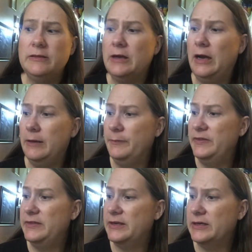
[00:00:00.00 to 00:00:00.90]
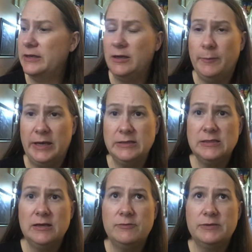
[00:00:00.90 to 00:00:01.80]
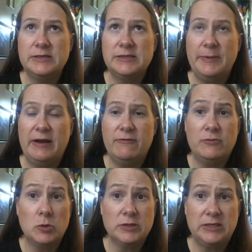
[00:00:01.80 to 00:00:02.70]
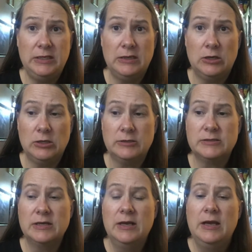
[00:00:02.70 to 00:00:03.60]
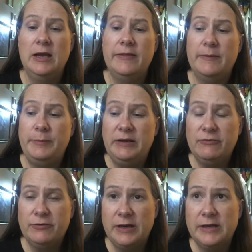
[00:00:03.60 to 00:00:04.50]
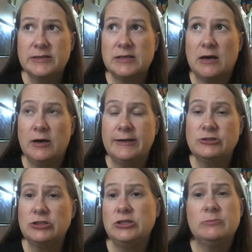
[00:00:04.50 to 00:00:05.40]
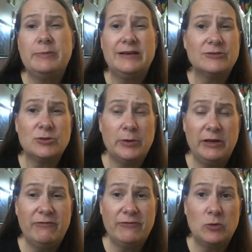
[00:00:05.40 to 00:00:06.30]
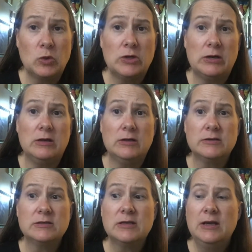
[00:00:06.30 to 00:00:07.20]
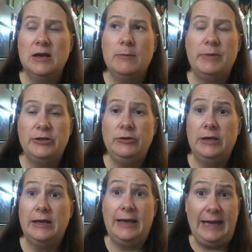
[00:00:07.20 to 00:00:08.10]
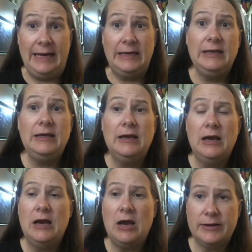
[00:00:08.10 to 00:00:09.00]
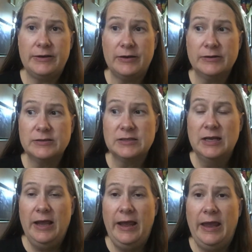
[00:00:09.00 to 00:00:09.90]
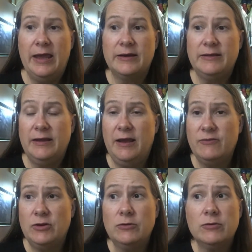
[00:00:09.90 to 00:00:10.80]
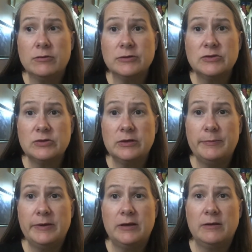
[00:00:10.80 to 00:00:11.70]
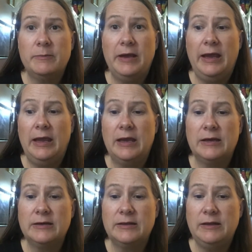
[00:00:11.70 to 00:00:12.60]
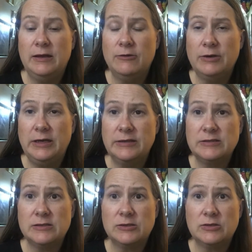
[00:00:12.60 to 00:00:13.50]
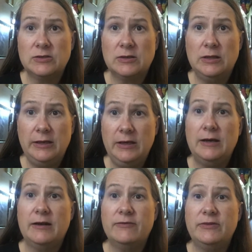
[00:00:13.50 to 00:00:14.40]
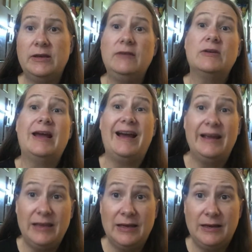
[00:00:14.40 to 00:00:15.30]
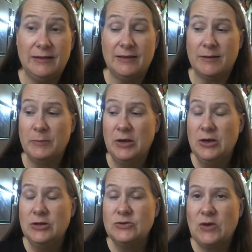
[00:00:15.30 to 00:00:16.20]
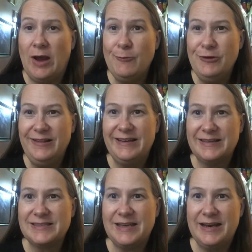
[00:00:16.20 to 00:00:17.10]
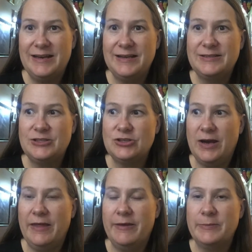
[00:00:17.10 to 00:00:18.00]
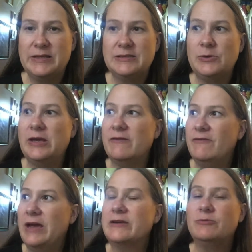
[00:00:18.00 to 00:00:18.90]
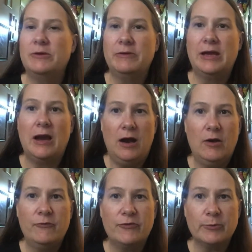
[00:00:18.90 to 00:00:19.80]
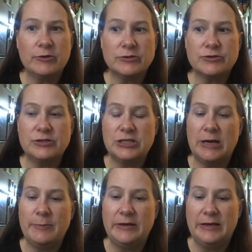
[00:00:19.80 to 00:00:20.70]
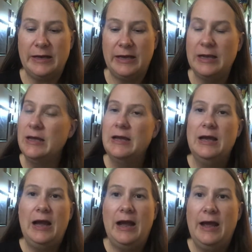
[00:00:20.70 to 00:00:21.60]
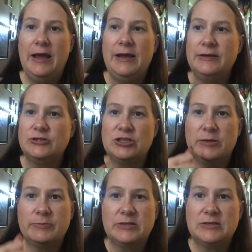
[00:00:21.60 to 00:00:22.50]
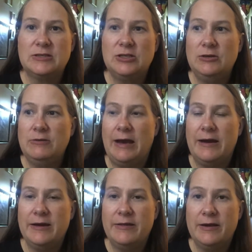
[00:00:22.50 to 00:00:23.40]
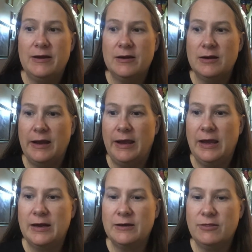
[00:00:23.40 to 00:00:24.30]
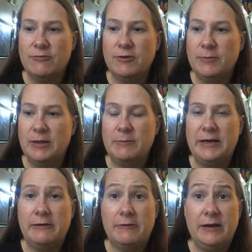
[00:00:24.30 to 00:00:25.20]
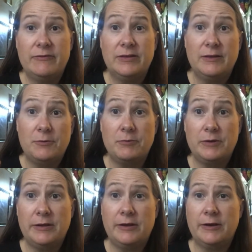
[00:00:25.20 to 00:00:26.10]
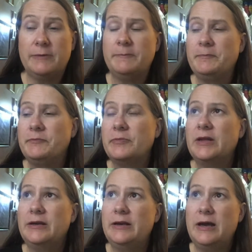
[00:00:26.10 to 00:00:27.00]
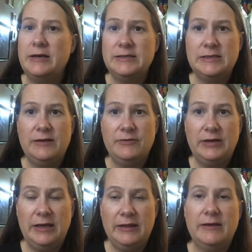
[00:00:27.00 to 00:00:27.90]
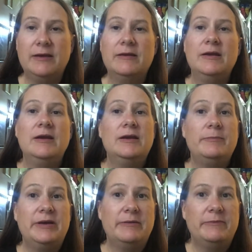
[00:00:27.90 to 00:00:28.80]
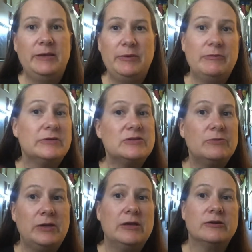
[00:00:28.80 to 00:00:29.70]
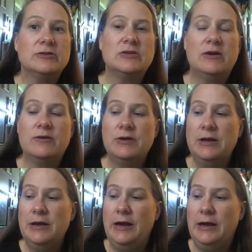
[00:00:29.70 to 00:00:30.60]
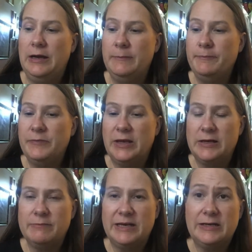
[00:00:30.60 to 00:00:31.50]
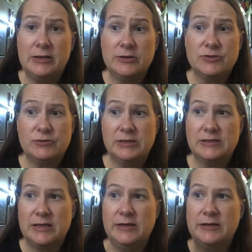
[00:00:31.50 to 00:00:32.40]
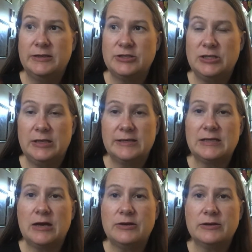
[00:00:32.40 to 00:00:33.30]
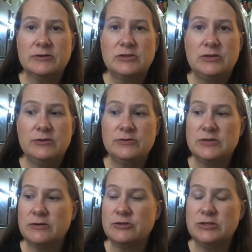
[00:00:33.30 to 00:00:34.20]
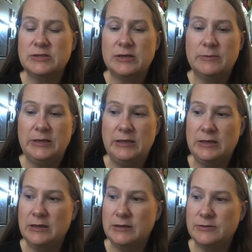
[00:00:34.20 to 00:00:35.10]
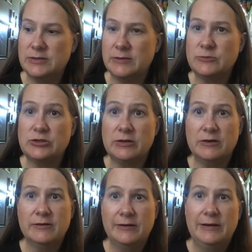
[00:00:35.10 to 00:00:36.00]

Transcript: Um, the kielbasa was about $14. The beef franks are actually about $24, but you get 80 hot dogs and they have no corn syrup in them and the ingredients looked clean enough that even I can eat them. So I'm really excited to try them this week. In fact, when we got home from grocery shopping today, I chipped two out of there and threw them in the microwave and they were really good not as an everyday thing, but maybe once a week or so. Um, and my daughter's real excited because she likes hot dogs too, so she's going to be eating those, I'm sure,